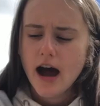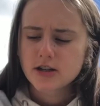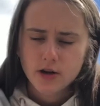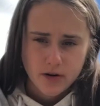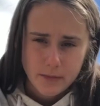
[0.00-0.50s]
I
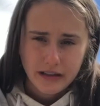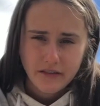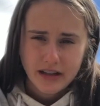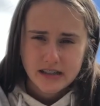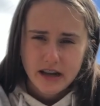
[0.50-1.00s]
don't want to be
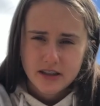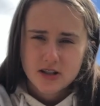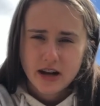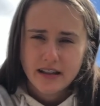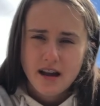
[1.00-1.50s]
living in South
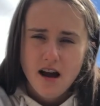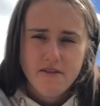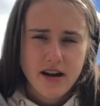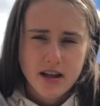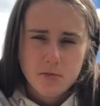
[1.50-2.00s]
Australia. I
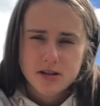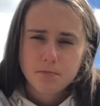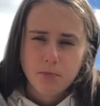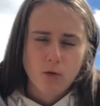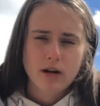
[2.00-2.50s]
find it the most
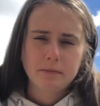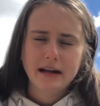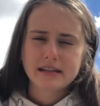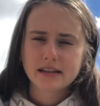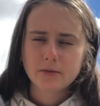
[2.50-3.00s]
boring
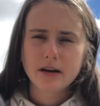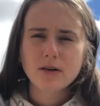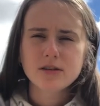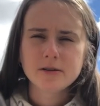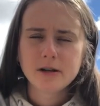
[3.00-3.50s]
place in the
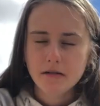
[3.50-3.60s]
world.